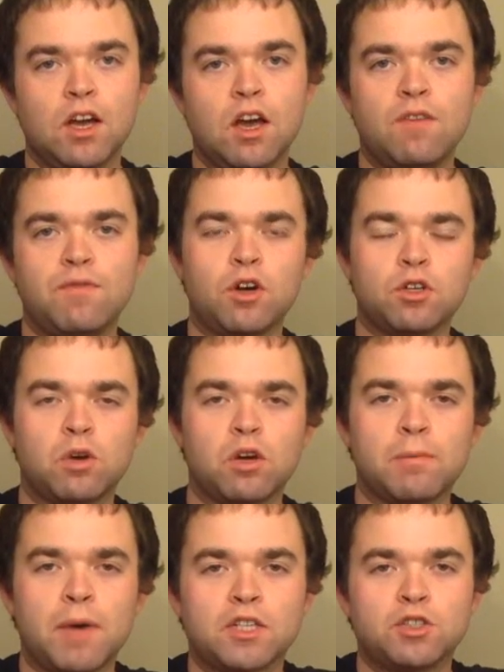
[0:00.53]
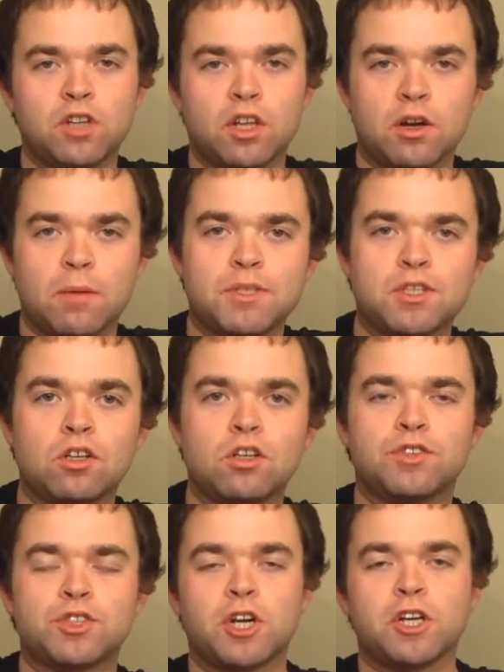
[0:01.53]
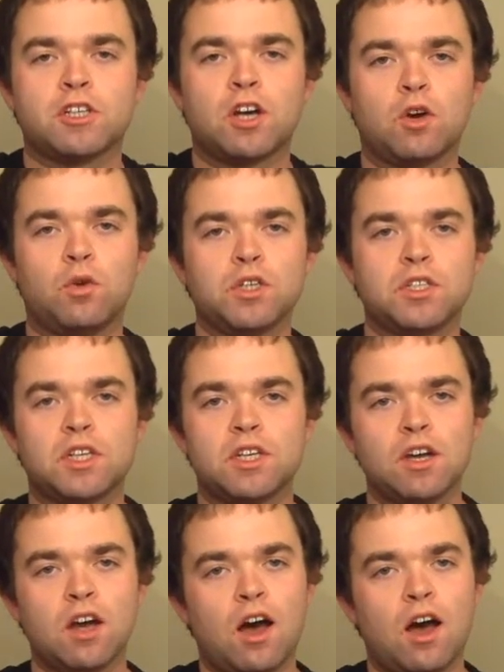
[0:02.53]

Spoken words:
Hey folks, welcome back to another episode of Straight Talk Whiskey.